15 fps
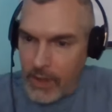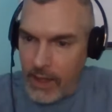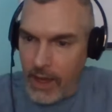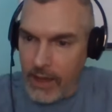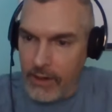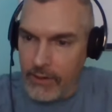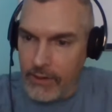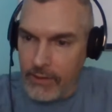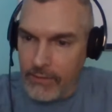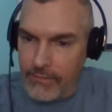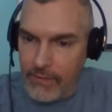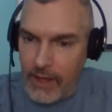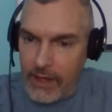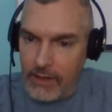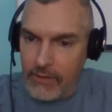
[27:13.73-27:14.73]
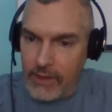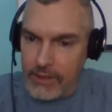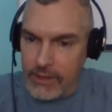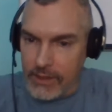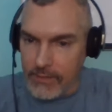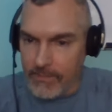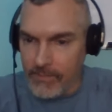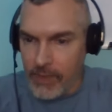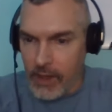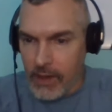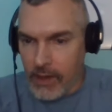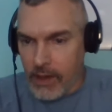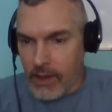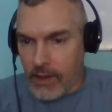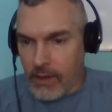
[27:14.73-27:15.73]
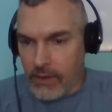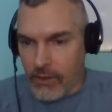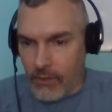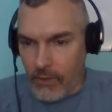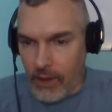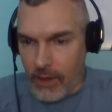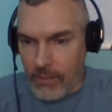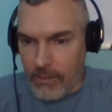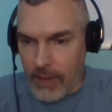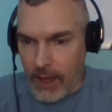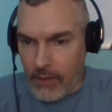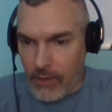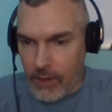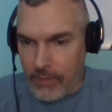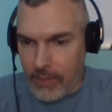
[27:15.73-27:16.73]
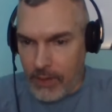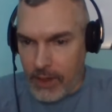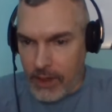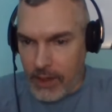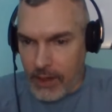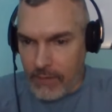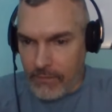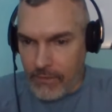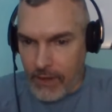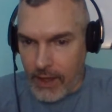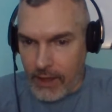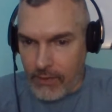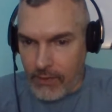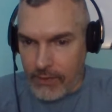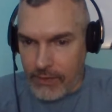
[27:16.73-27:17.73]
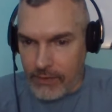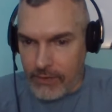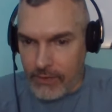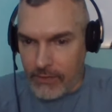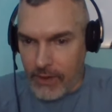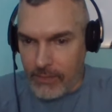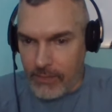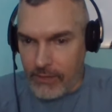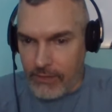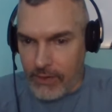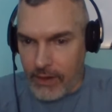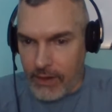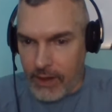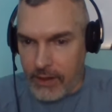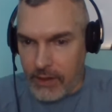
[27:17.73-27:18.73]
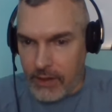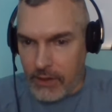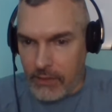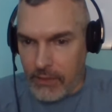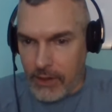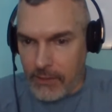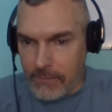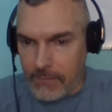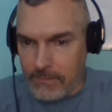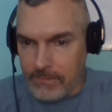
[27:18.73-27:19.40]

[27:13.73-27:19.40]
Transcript: I don't know the flag question. The one by one point nine flag, what does it represent? I don't know.